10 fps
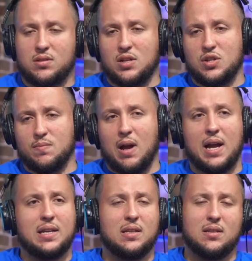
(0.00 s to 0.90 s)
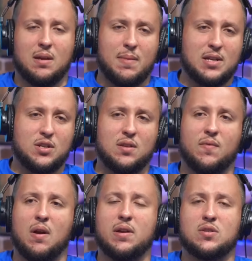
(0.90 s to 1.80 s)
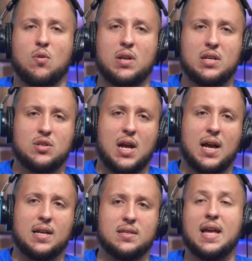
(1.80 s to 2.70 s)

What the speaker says: such as mine, they mention the various Orishas,